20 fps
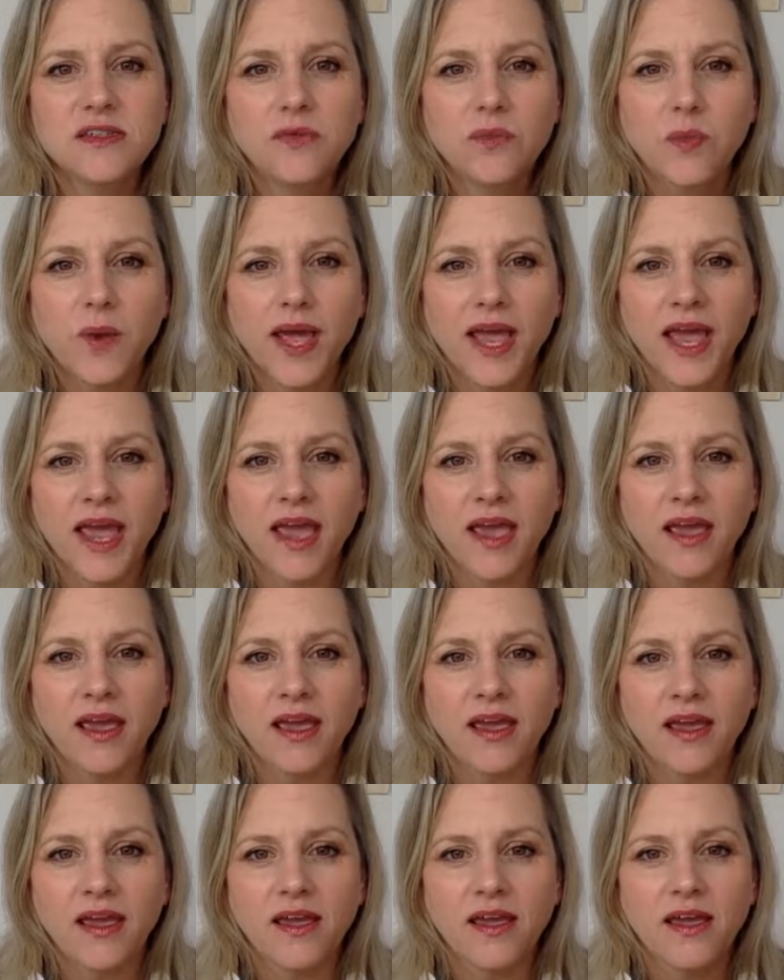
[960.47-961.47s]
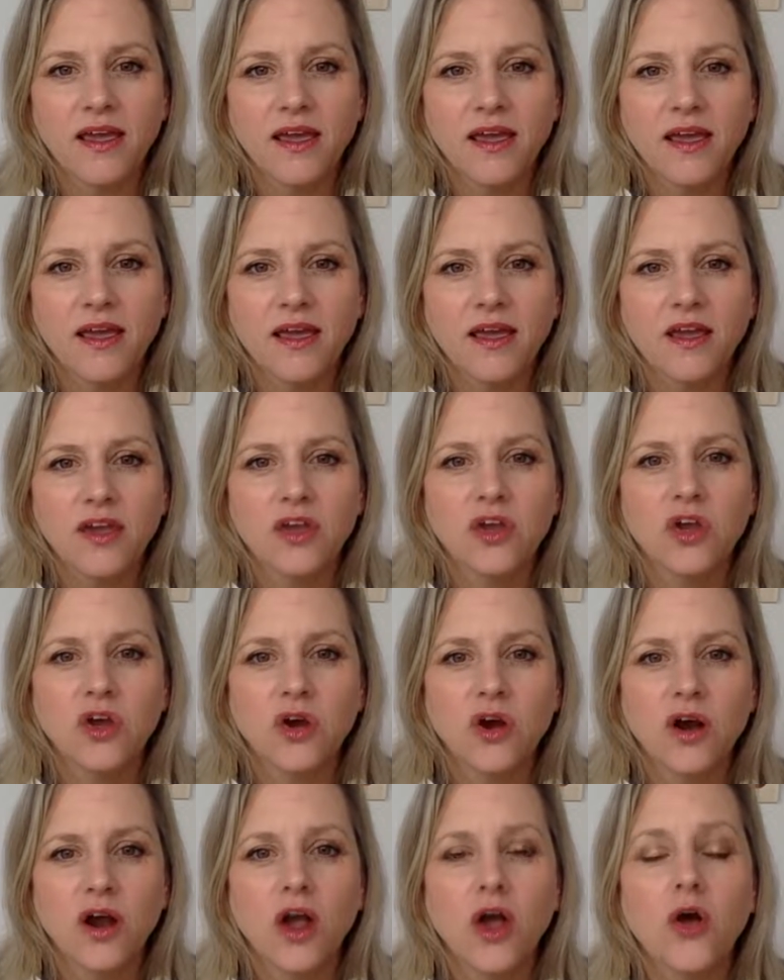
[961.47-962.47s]
the way
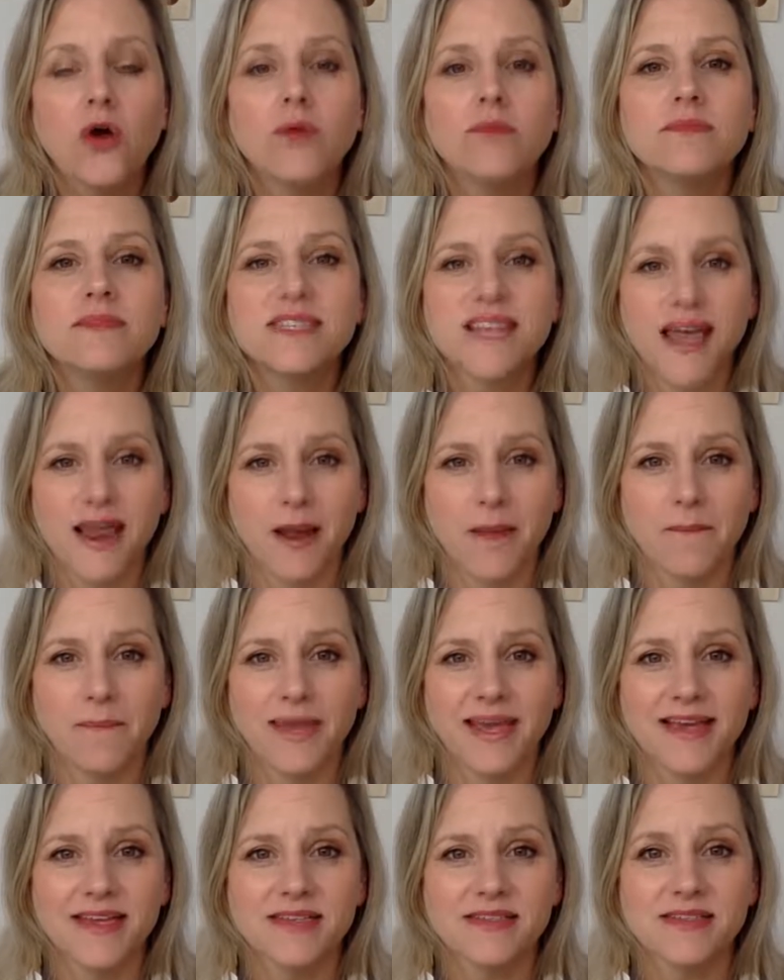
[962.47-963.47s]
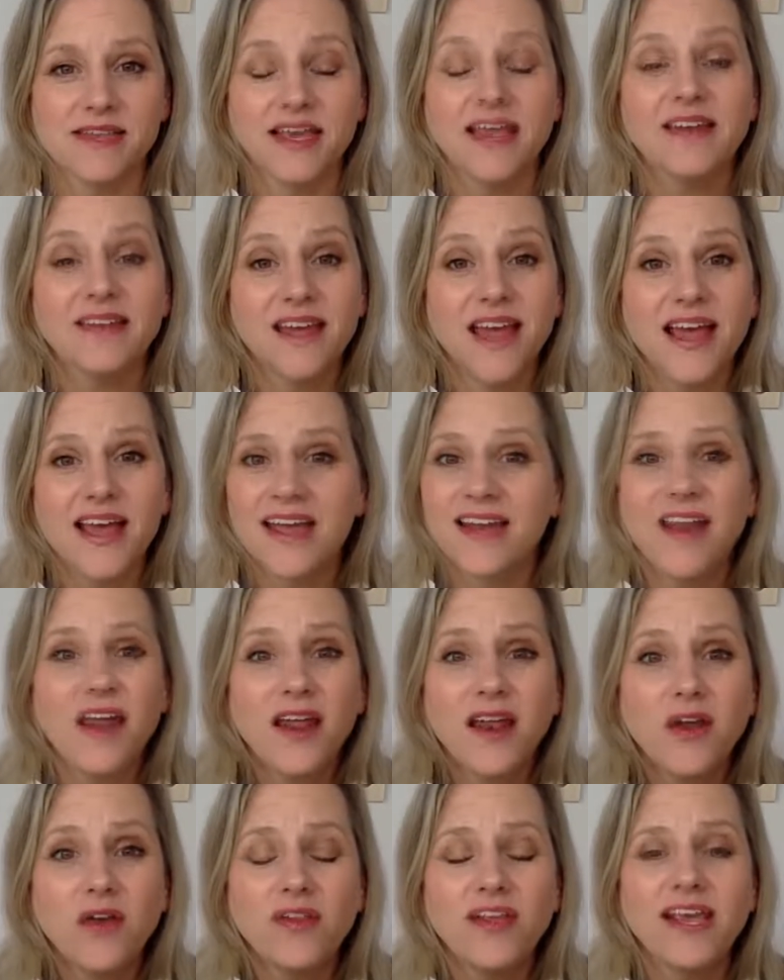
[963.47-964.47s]
your home setup is. It
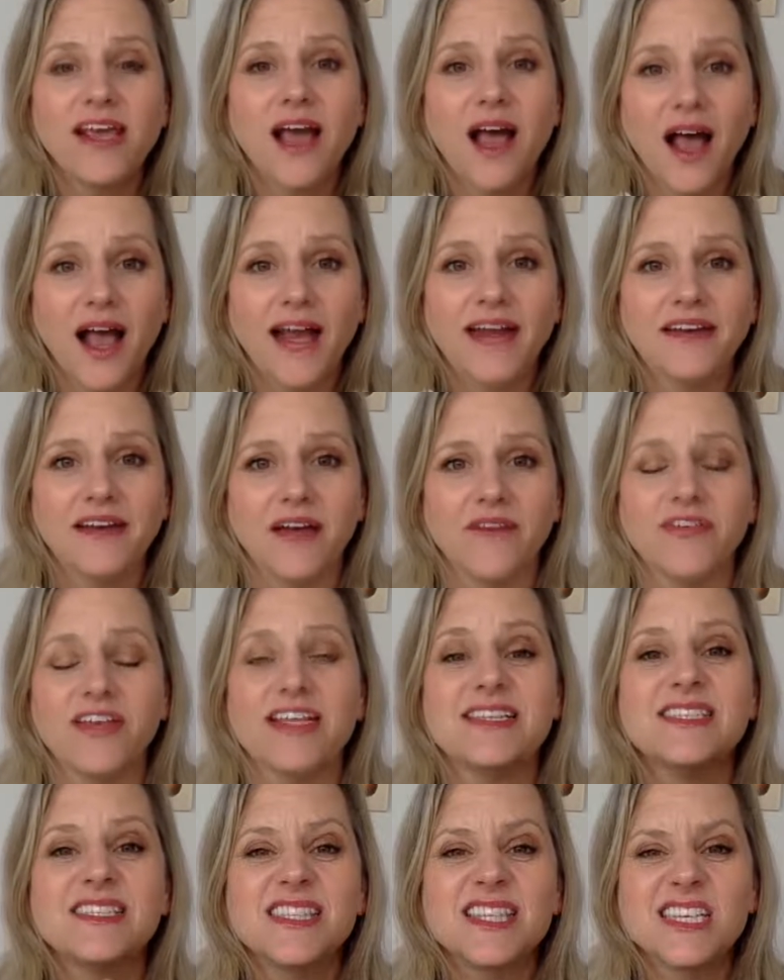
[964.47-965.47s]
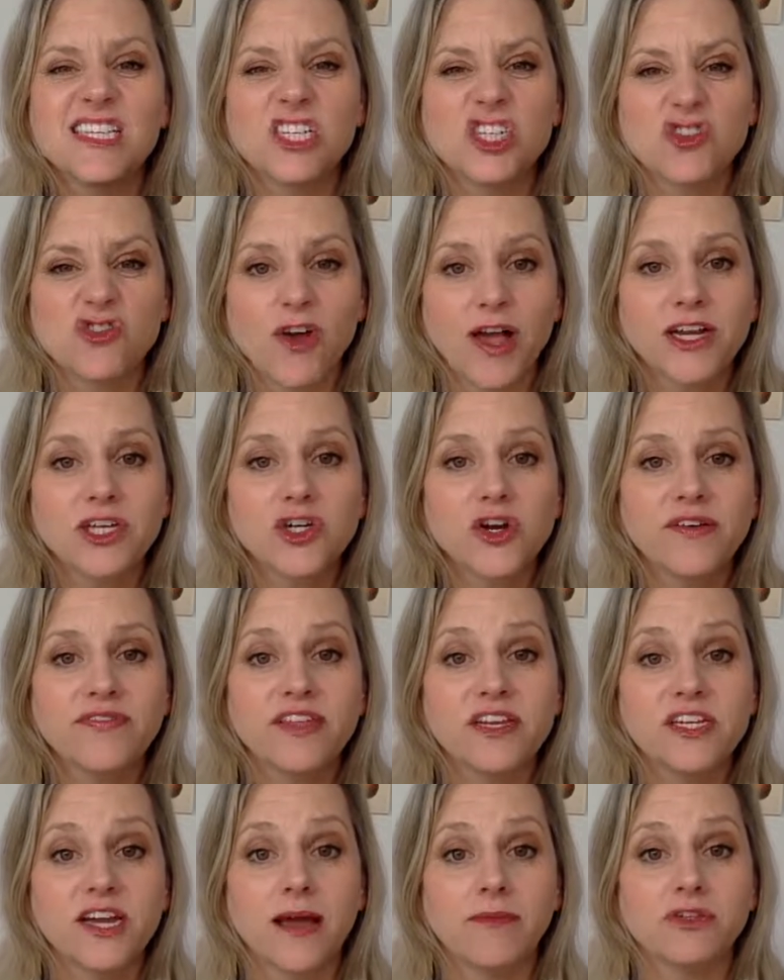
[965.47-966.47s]
not only kind of, it's the structure of
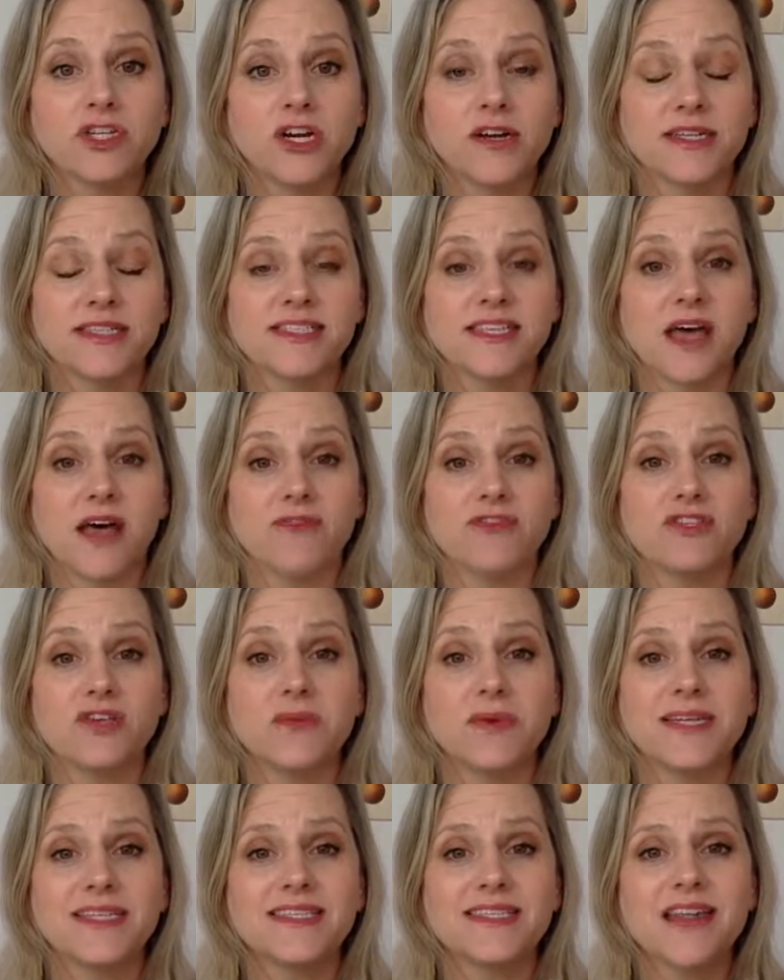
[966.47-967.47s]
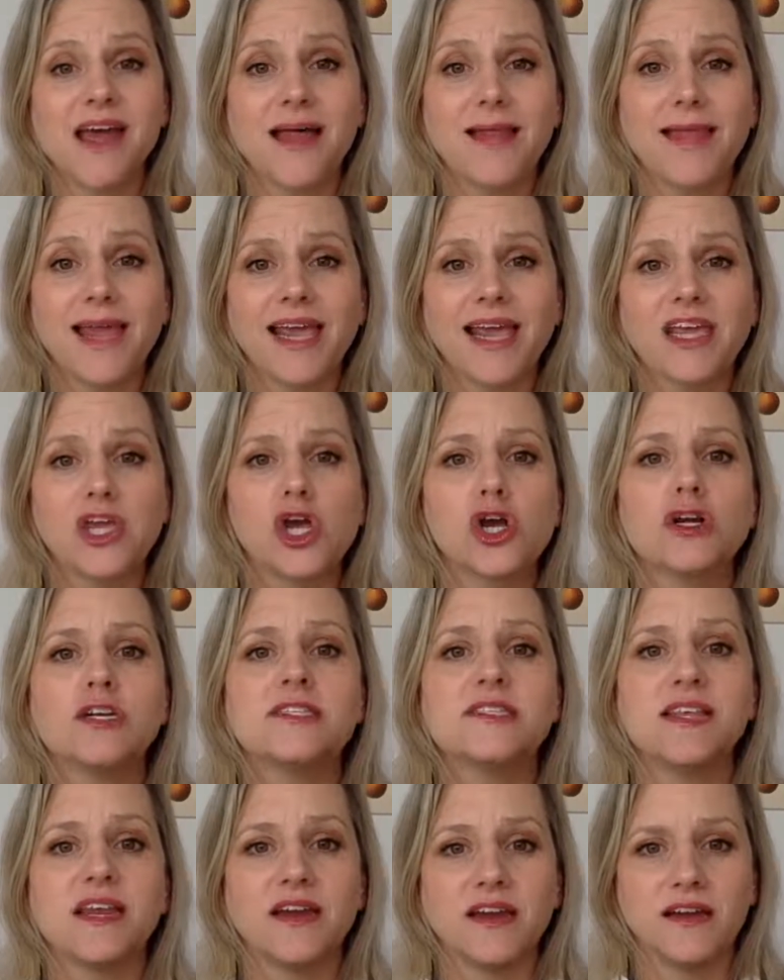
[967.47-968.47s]
the job share itself. So it's not like you're
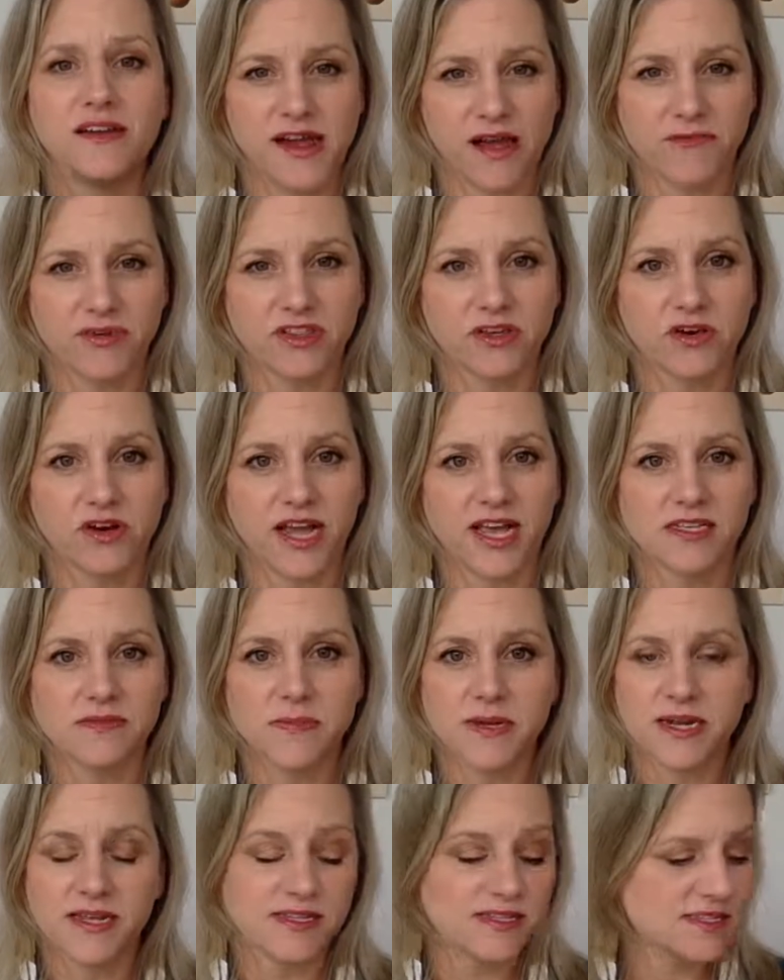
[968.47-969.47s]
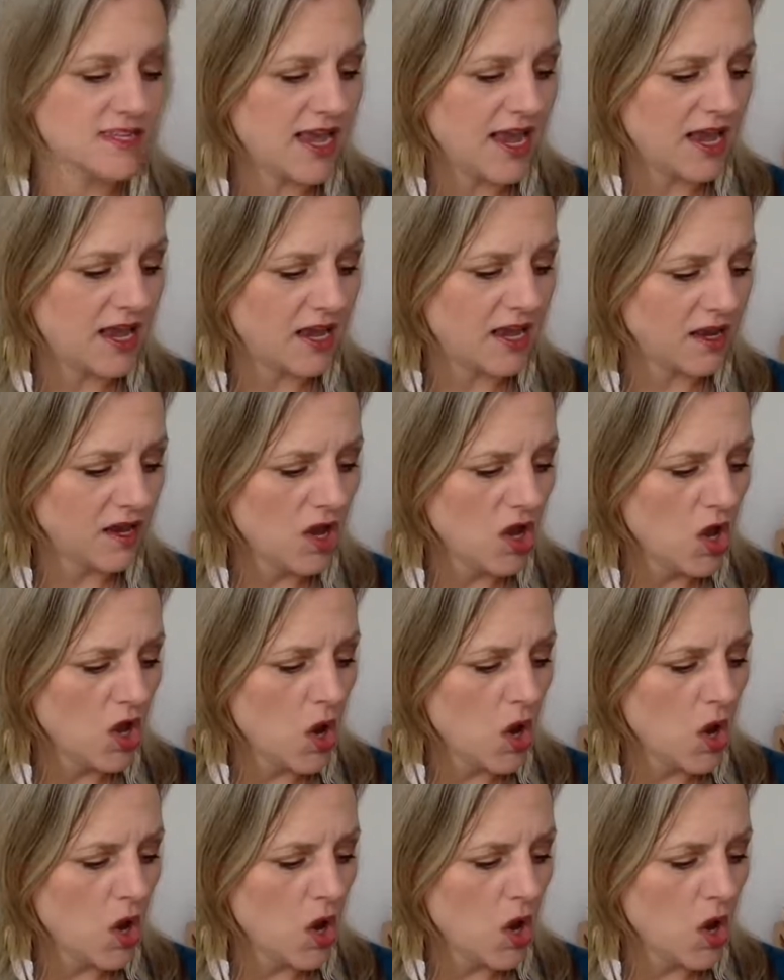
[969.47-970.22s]
sitting down with your husband and saying,